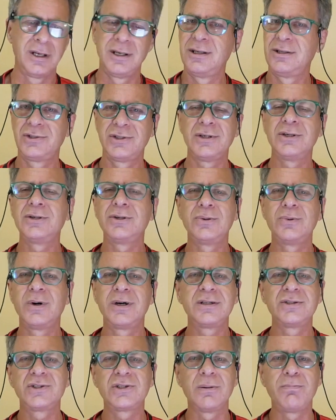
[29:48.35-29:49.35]
So
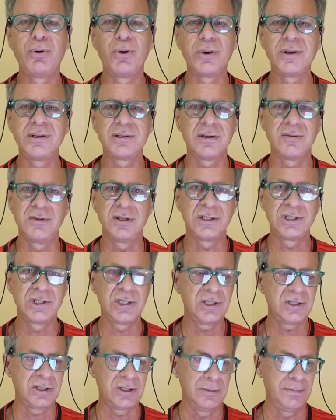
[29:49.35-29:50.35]
what is the point of the
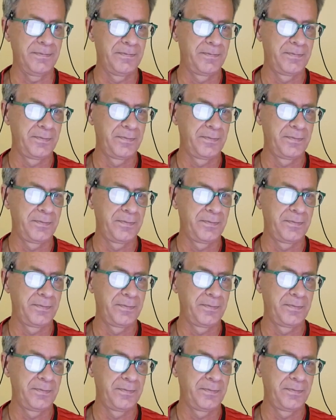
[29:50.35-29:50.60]
system?